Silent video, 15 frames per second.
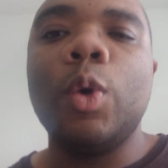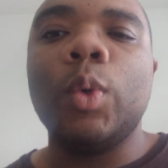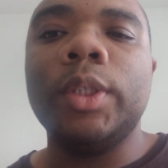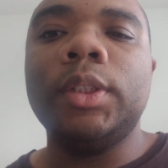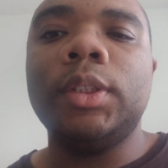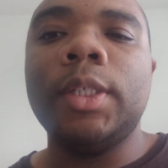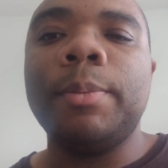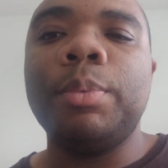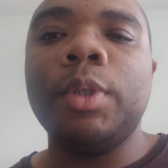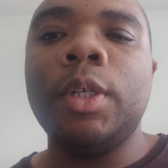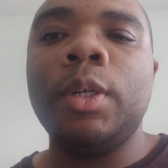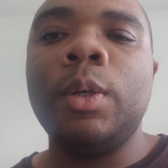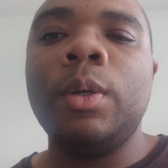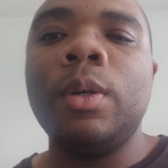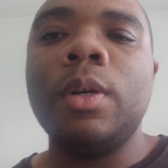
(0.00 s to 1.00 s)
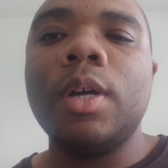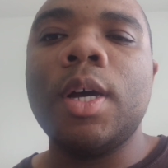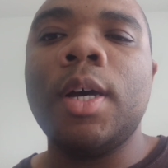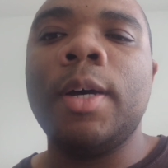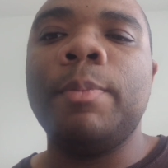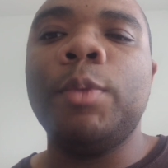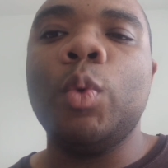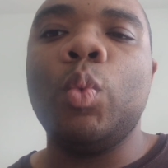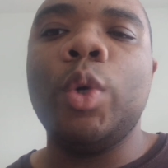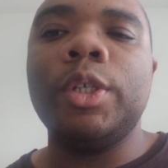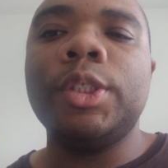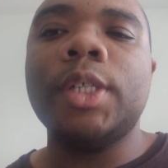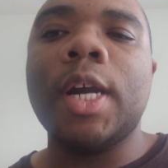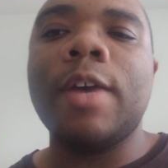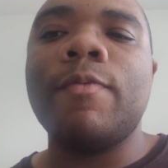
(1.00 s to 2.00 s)
or simply the
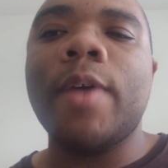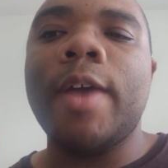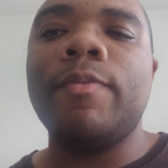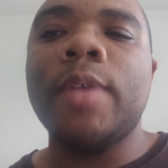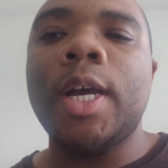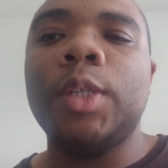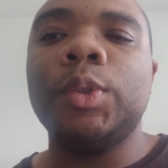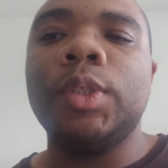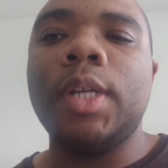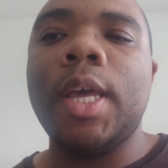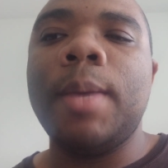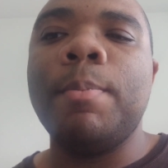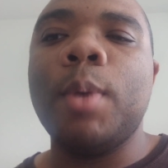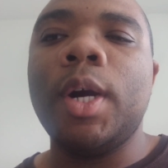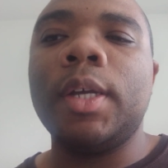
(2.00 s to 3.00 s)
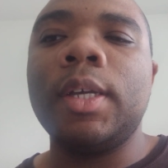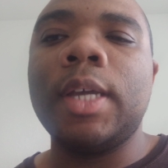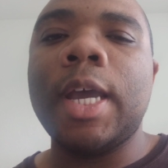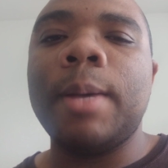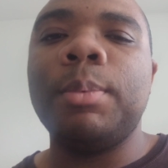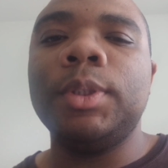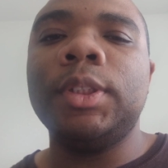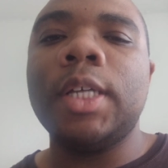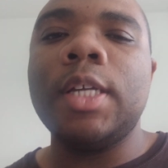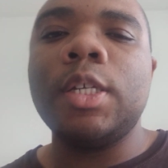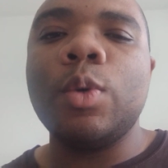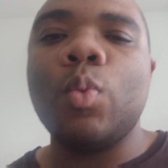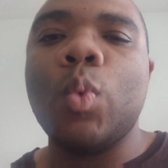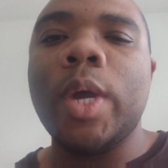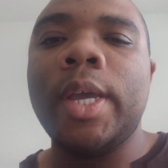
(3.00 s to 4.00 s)
Wilshire 5000, a market
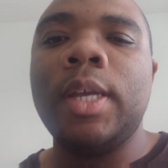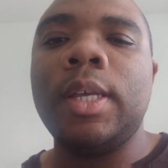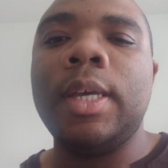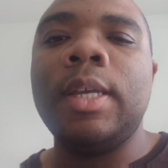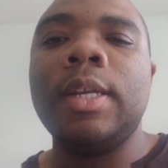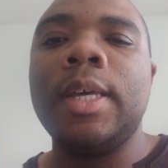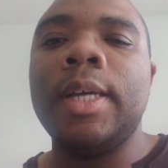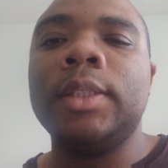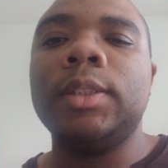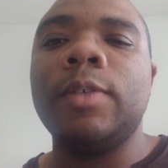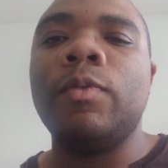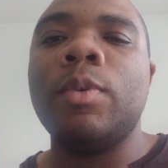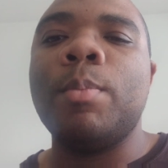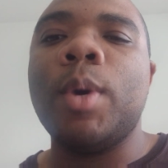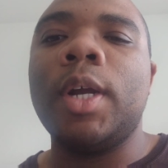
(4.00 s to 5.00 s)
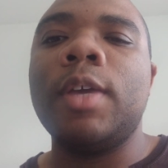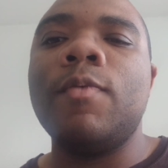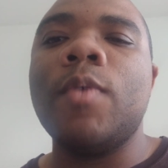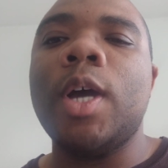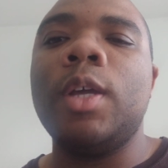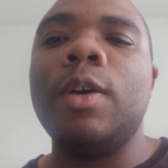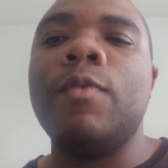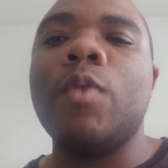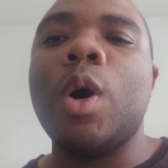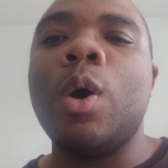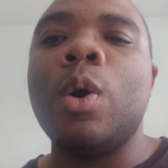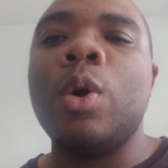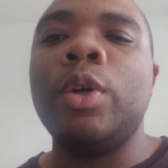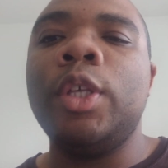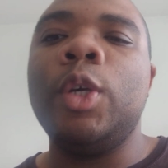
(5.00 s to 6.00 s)
capitalization weighted index of the market value of
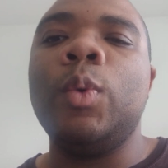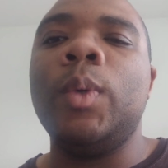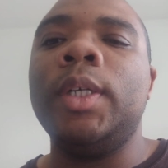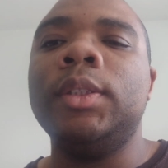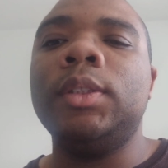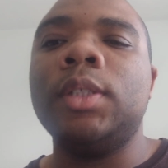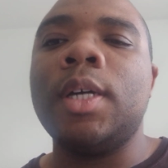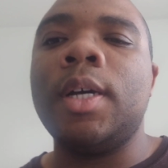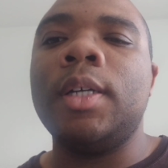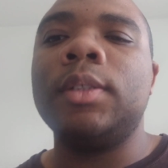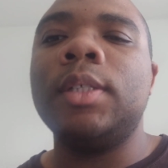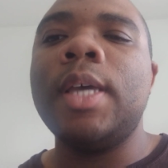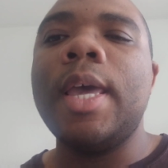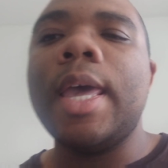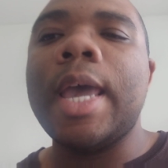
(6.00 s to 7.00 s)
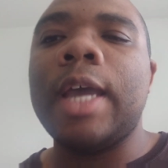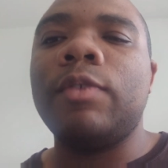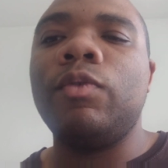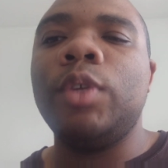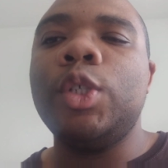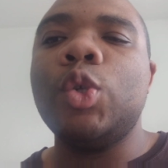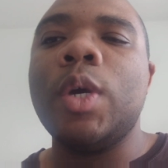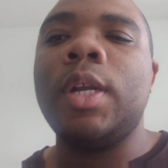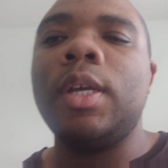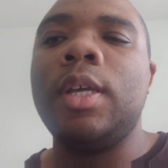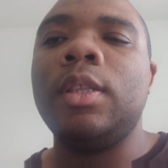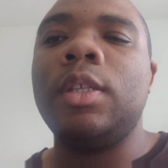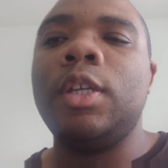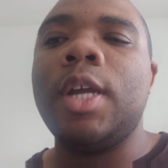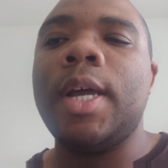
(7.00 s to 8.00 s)
all U.S. stocks actively traded
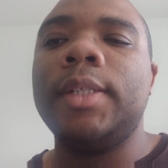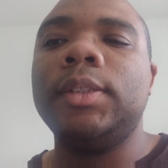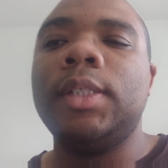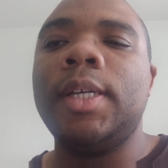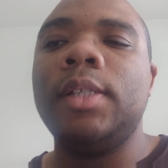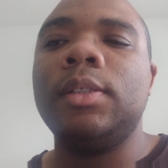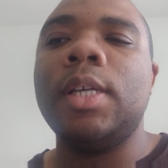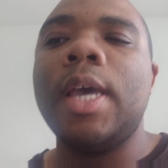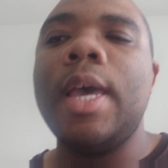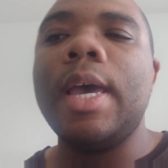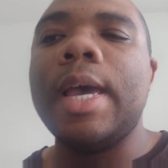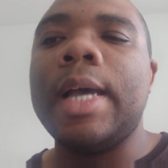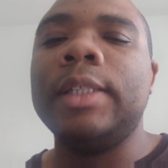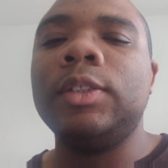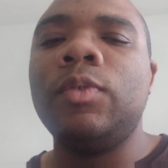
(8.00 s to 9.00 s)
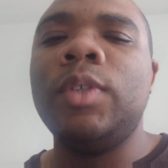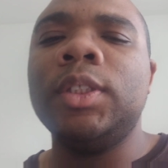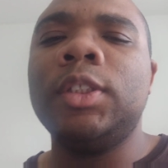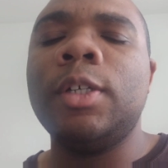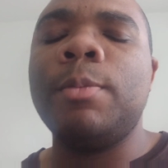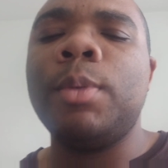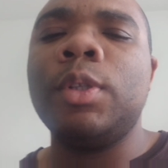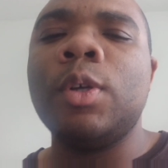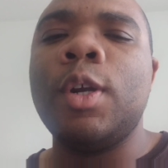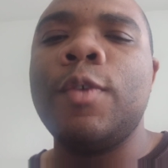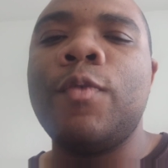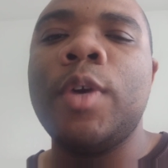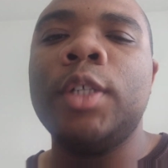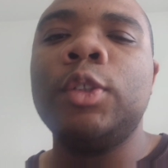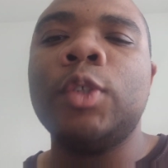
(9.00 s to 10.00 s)
in the United States. As of December
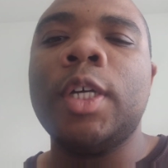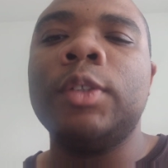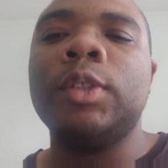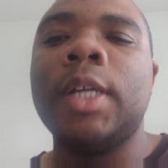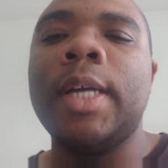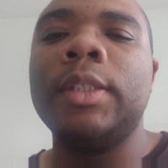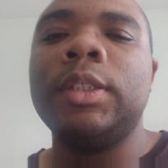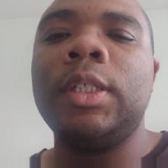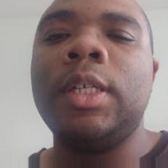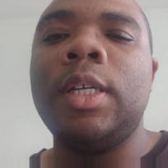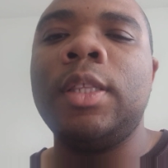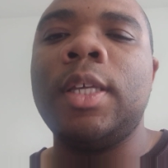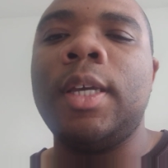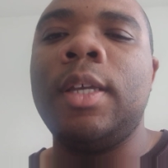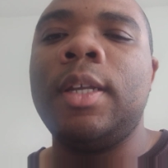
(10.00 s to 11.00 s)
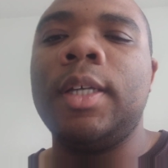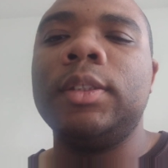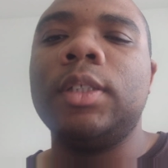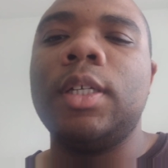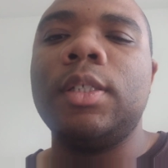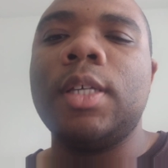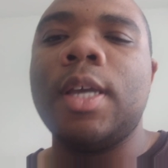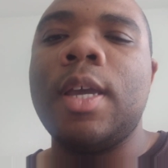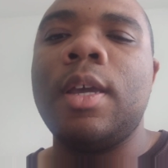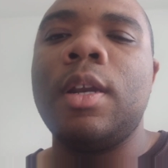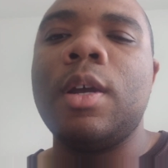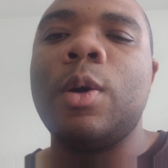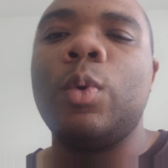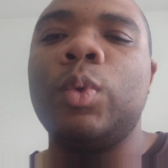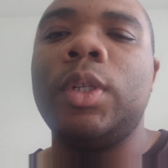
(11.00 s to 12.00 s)
31st, 2019, the index
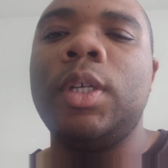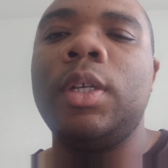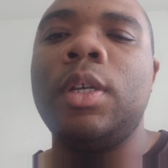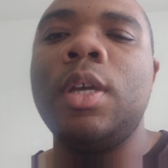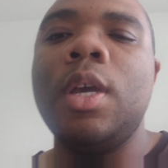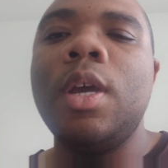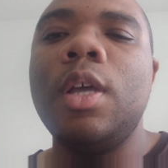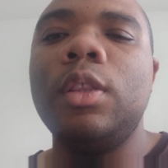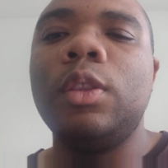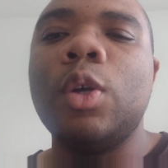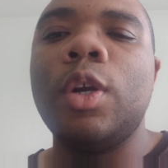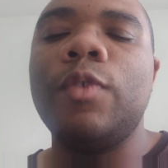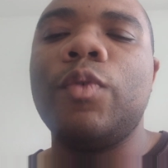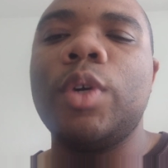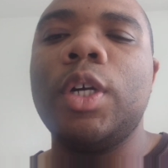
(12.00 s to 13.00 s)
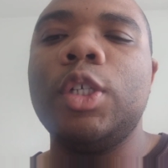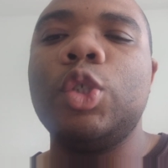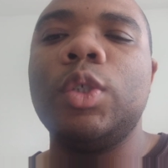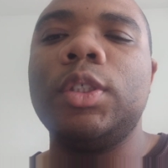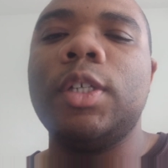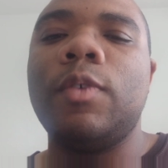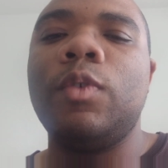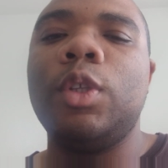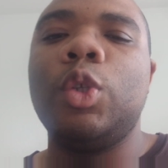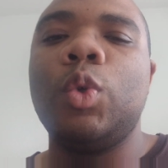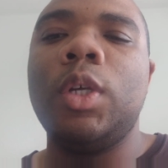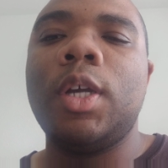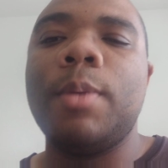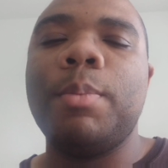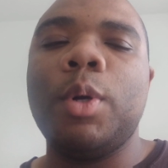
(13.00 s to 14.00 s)
contained only
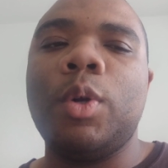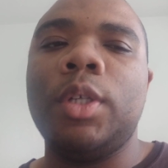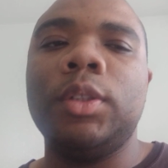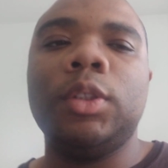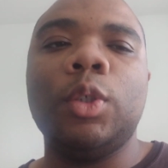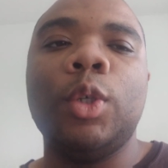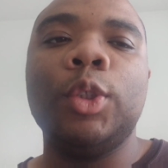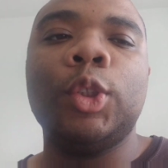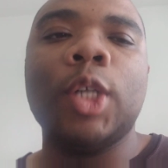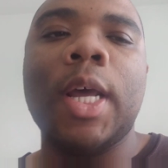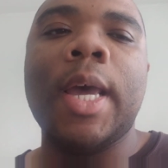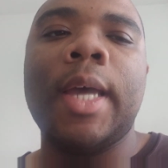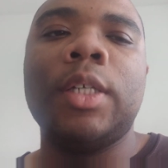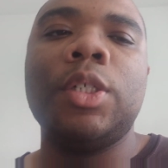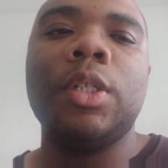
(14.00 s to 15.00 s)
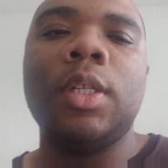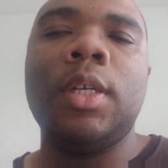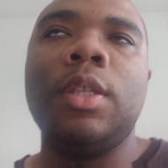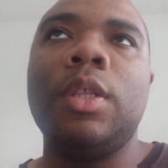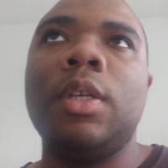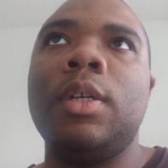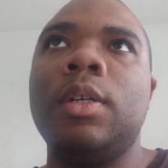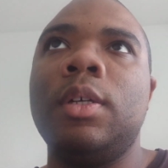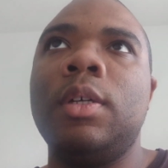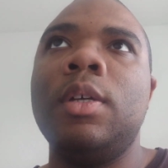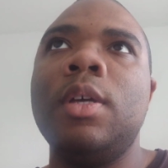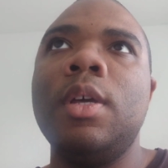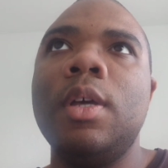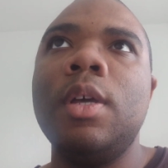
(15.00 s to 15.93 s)
3,473 components. So those are actually the